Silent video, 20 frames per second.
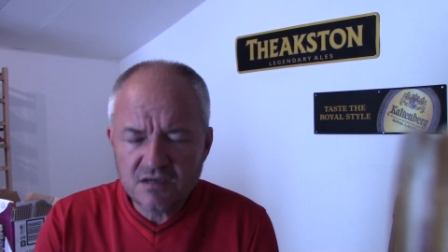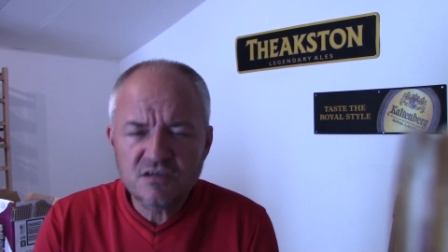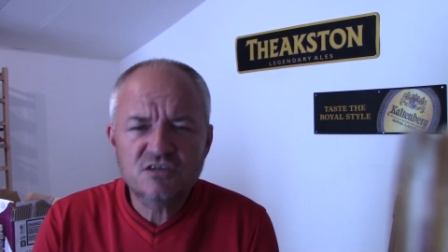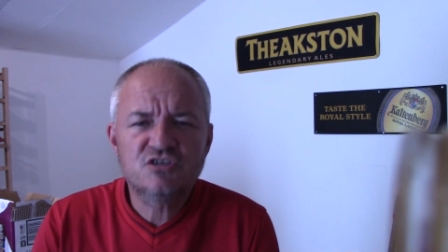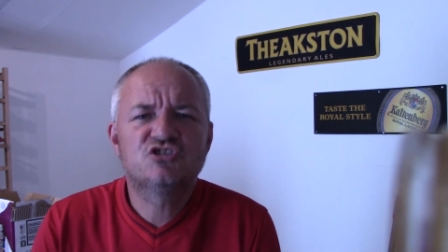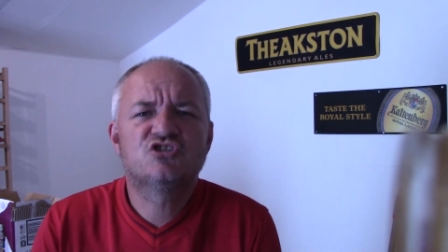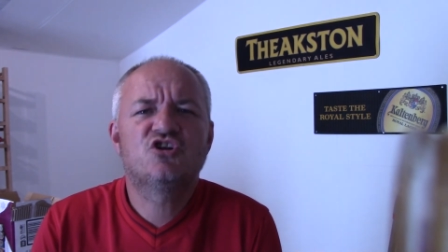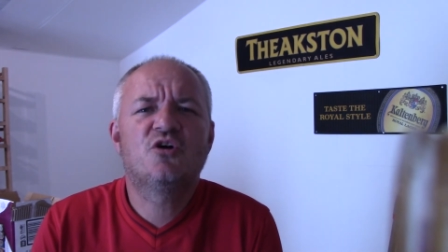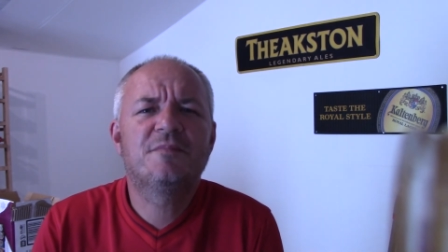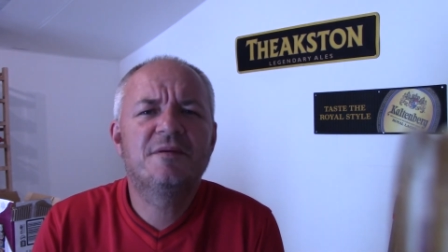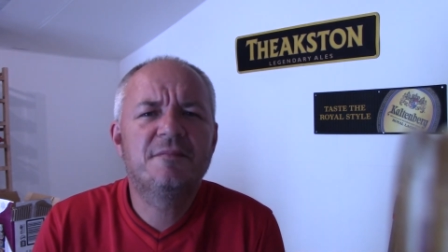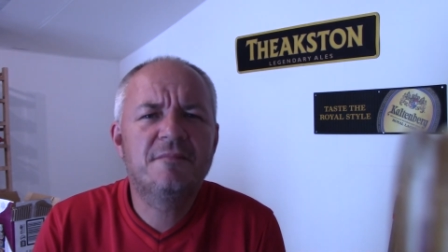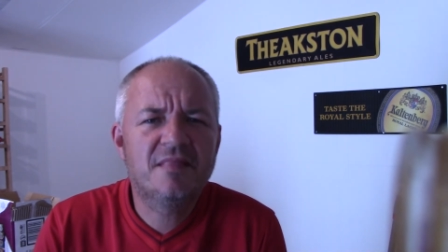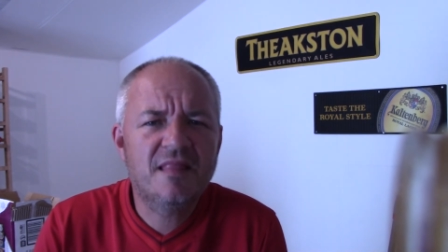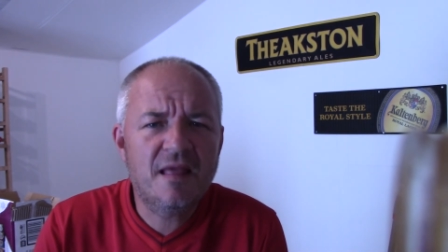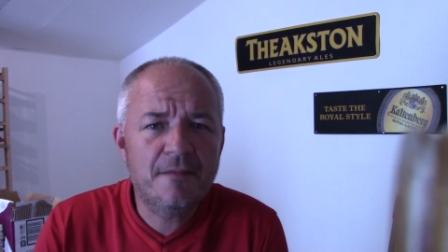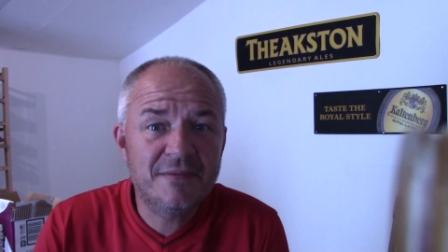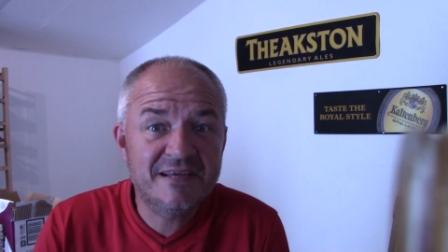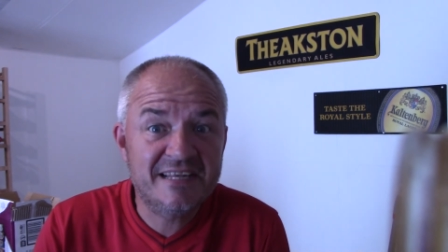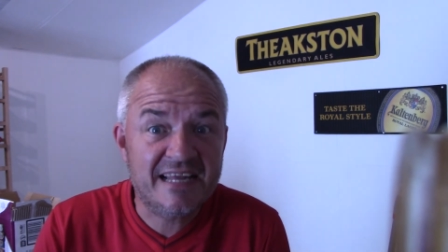stop in
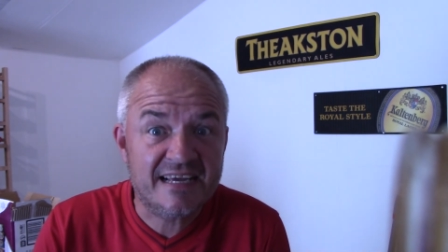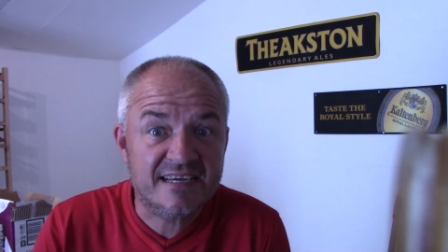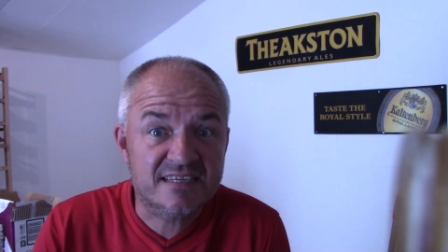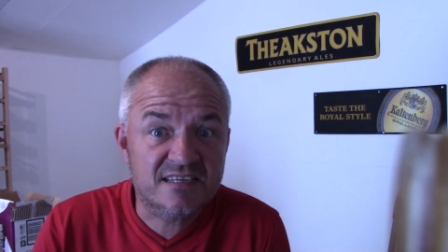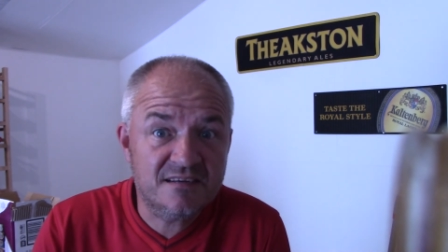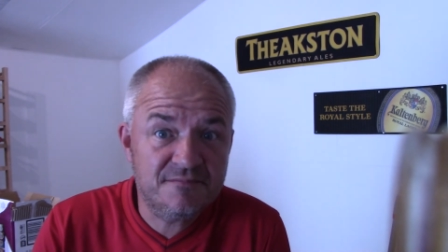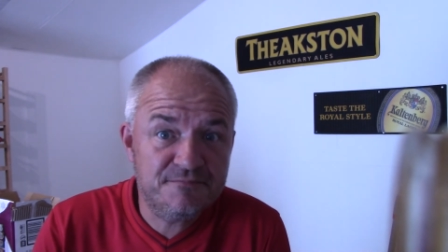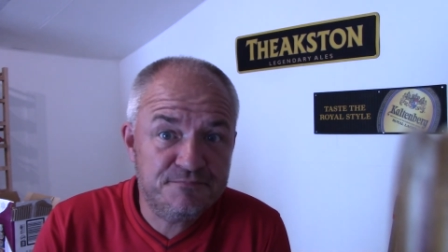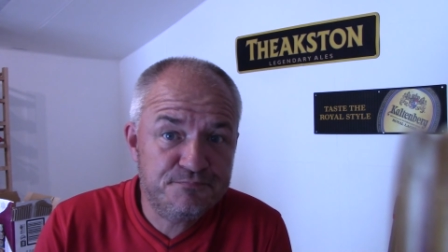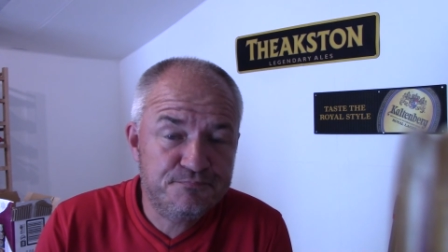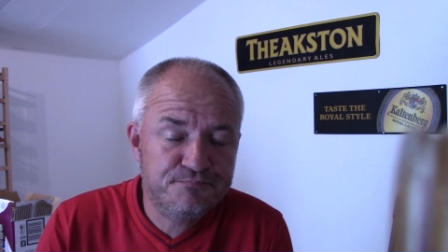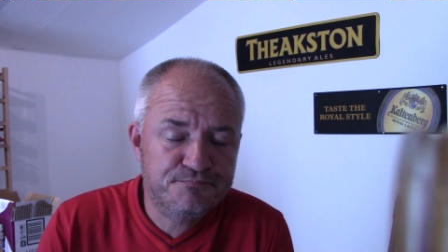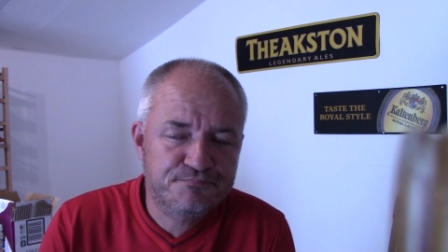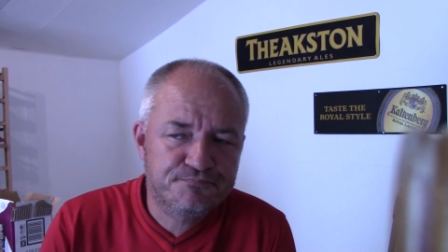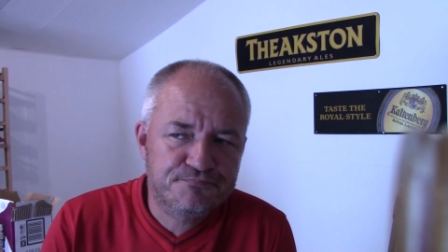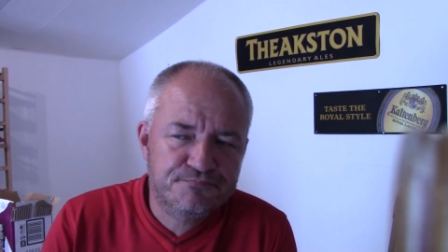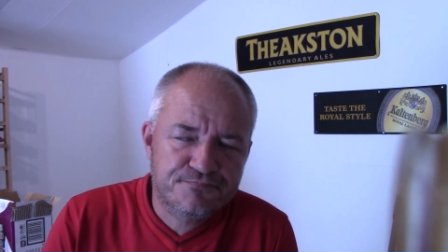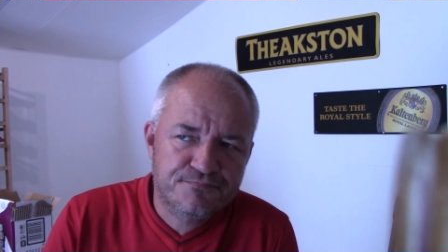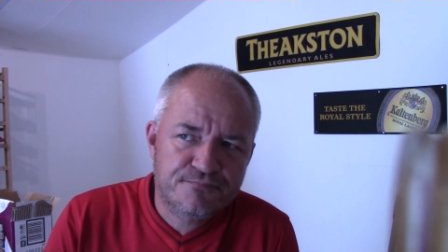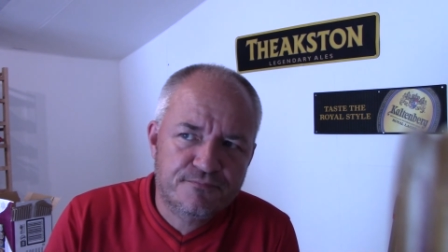Le Pineda.
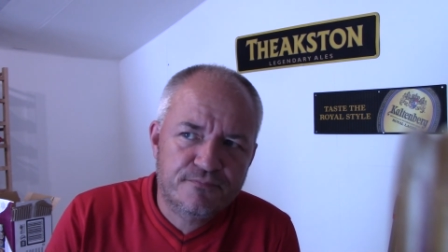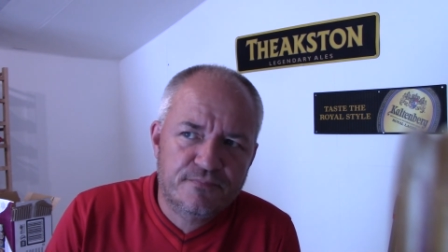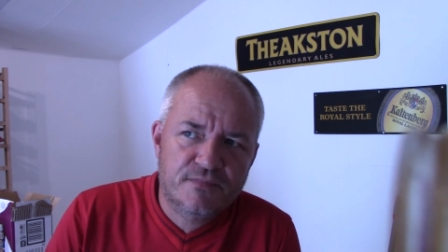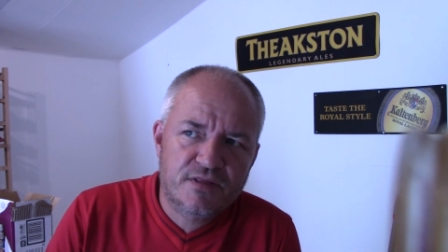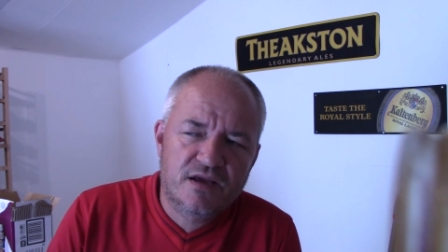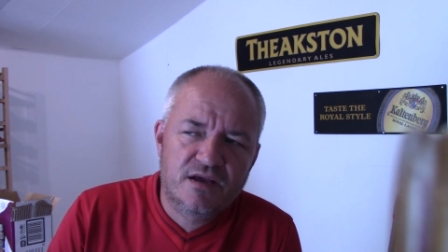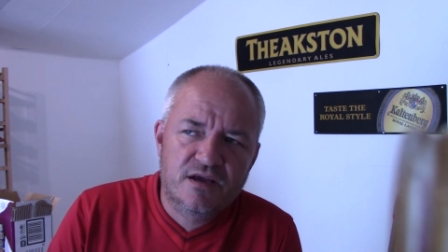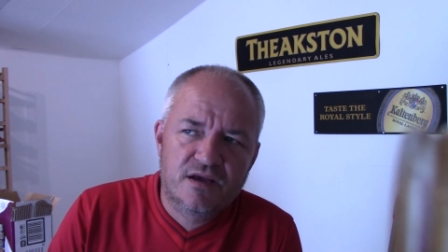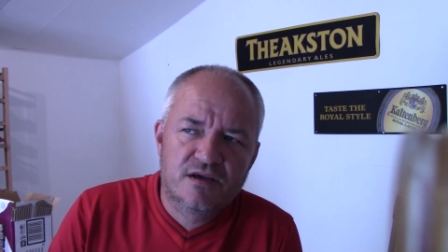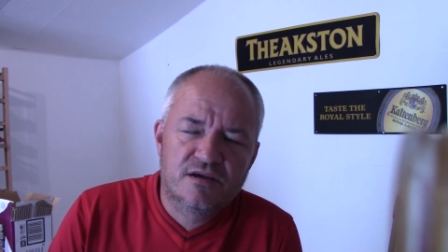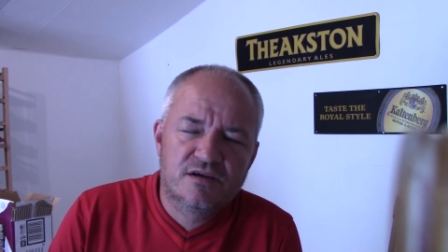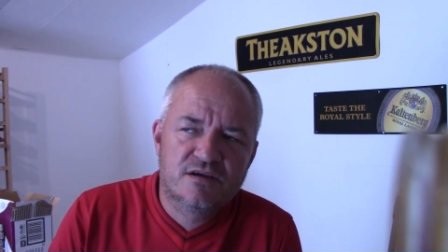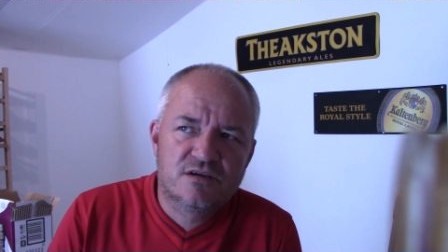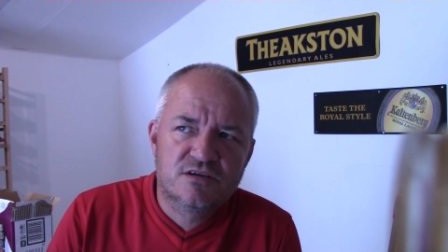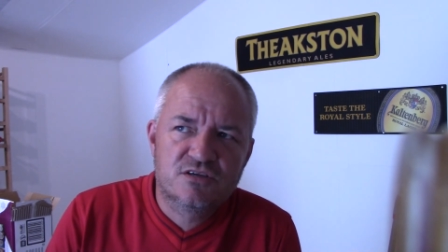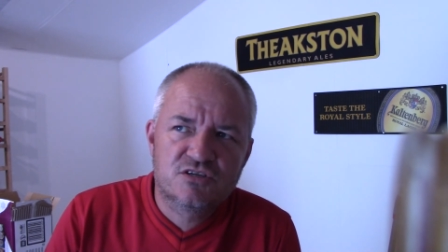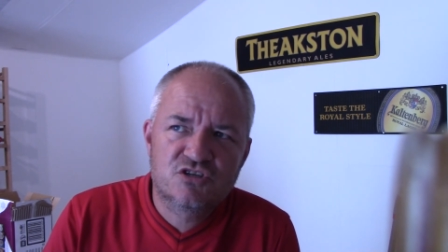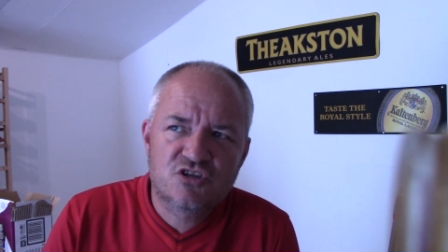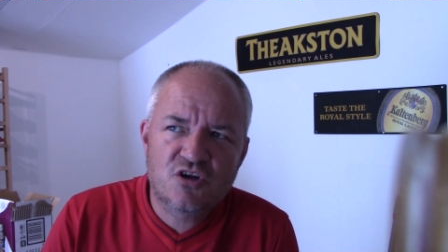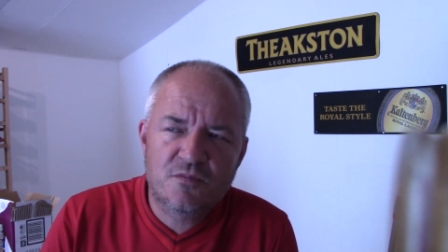
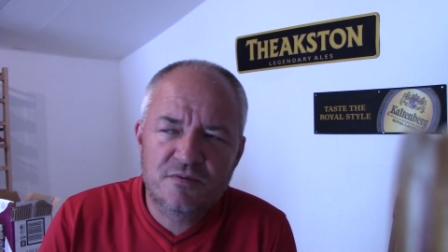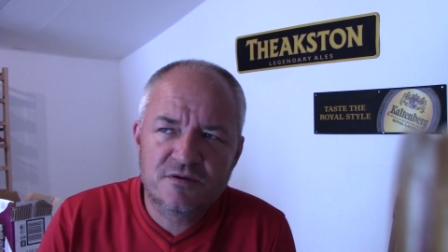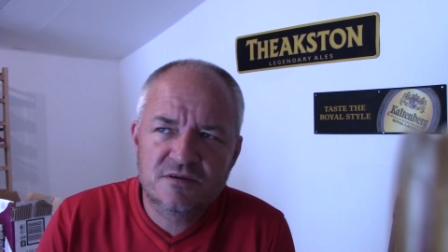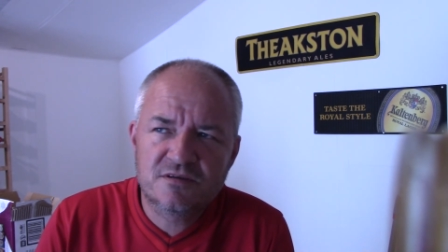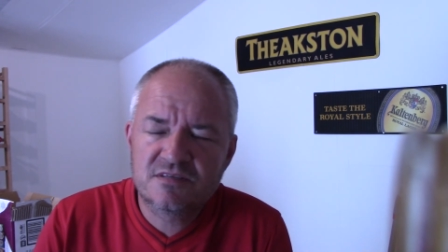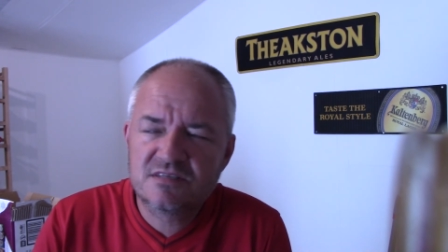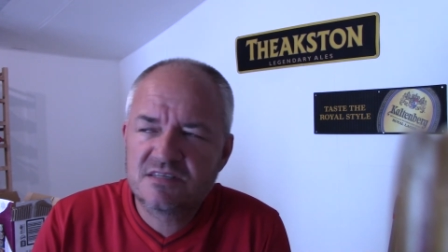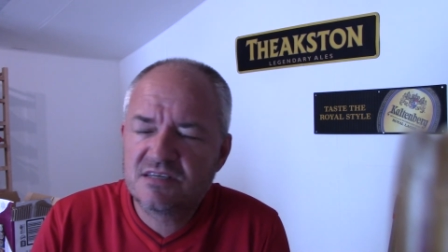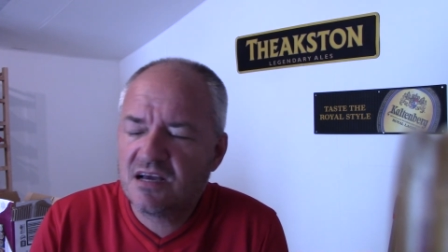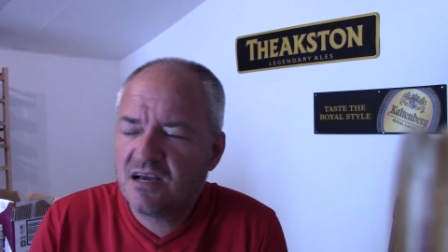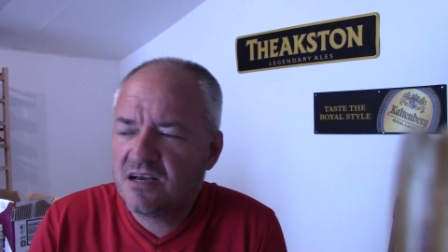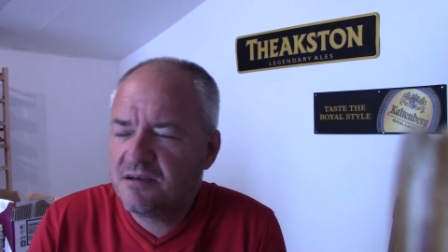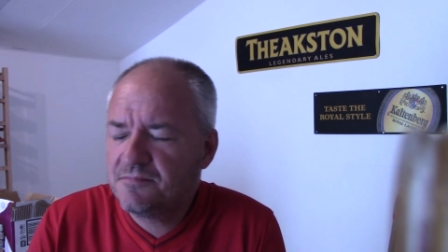Stop at